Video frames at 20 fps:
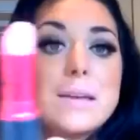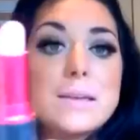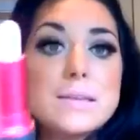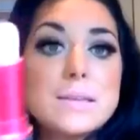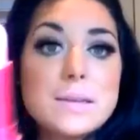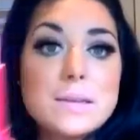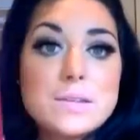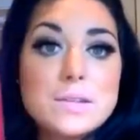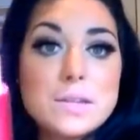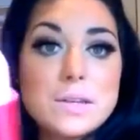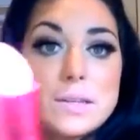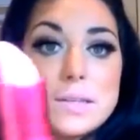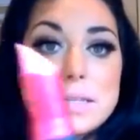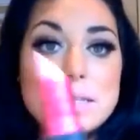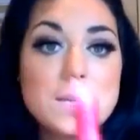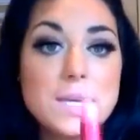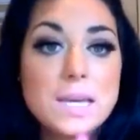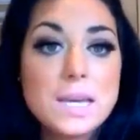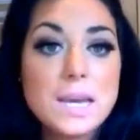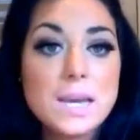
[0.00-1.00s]
So as you can
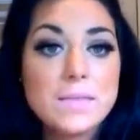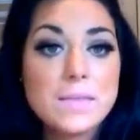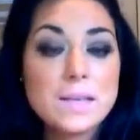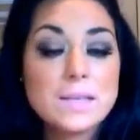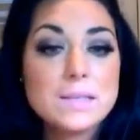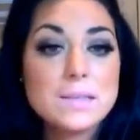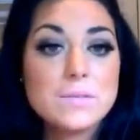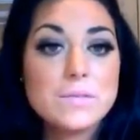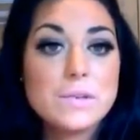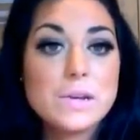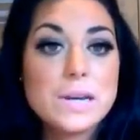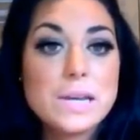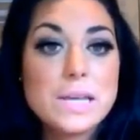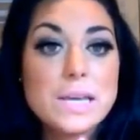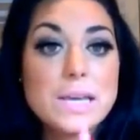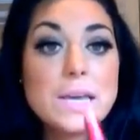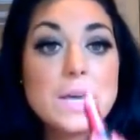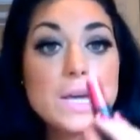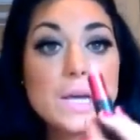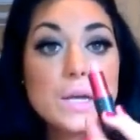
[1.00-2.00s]
see again, that's a
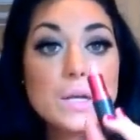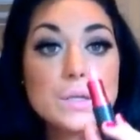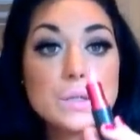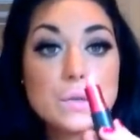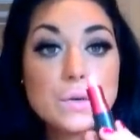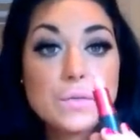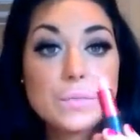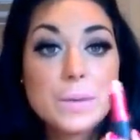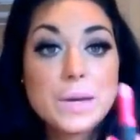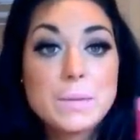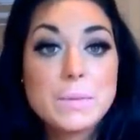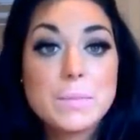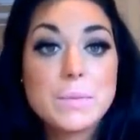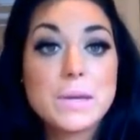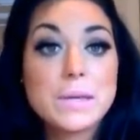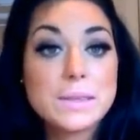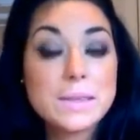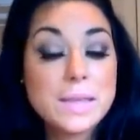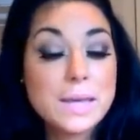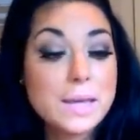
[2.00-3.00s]
really soft baby
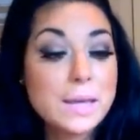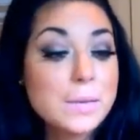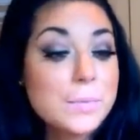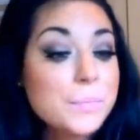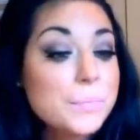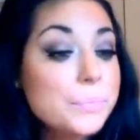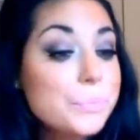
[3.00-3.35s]
pink there.